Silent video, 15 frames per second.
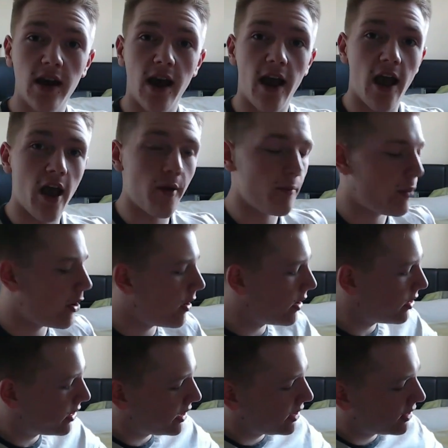But I
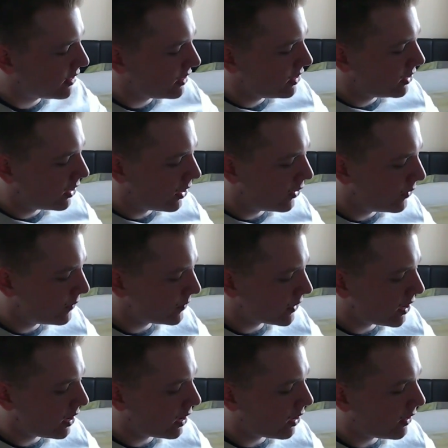think, you know,
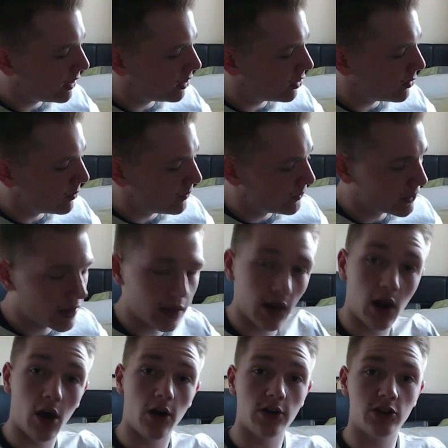I like them the
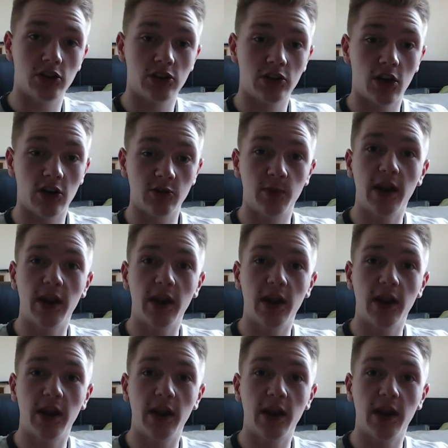larger size.